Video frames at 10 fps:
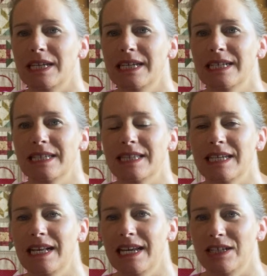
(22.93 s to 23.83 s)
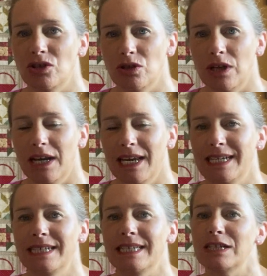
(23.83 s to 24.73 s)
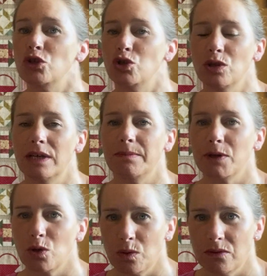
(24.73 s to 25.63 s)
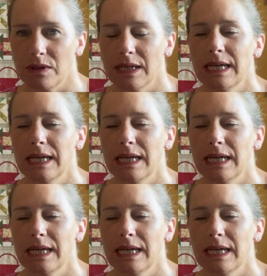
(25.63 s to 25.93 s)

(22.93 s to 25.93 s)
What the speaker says: is the Lady Tulip quilt.